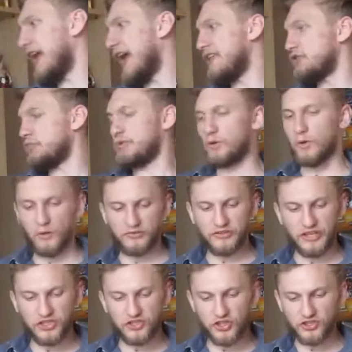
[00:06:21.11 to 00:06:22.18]
NWO
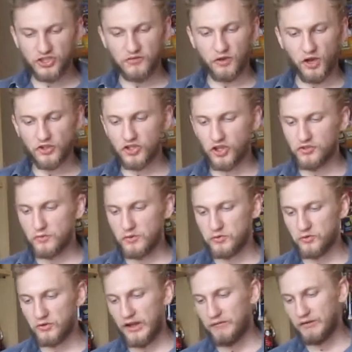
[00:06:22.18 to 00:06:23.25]
t-shirt, so you've got a choice which
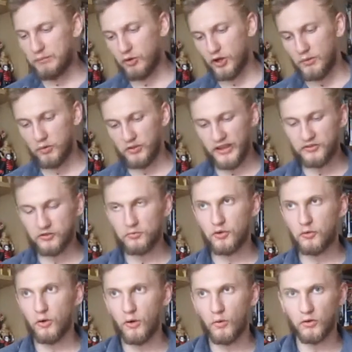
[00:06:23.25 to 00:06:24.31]
one you have. I'll probably put the
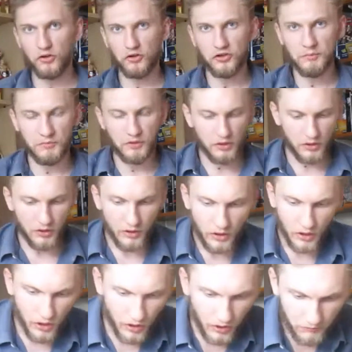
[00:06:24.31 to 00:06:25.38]
NWO one on him.
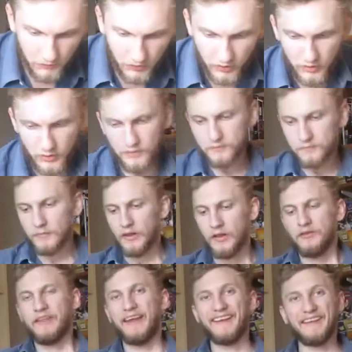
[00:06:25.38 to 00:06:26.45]
Then
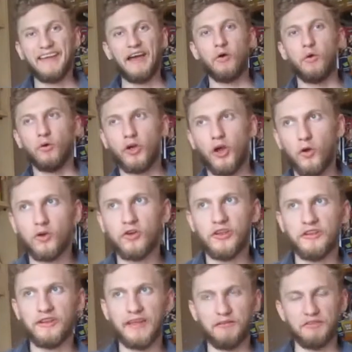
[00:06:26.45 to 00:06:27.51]
I could get a Hulk Hogan
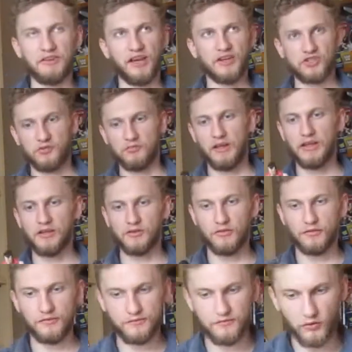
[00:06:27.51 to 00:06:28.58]
and a Kevin Nash and make the
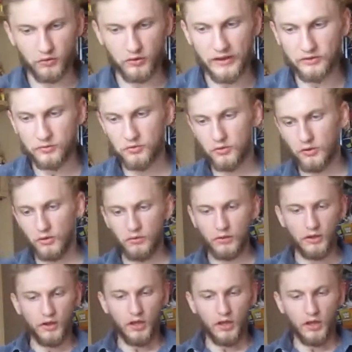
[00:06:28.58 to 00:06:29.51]
full NWO.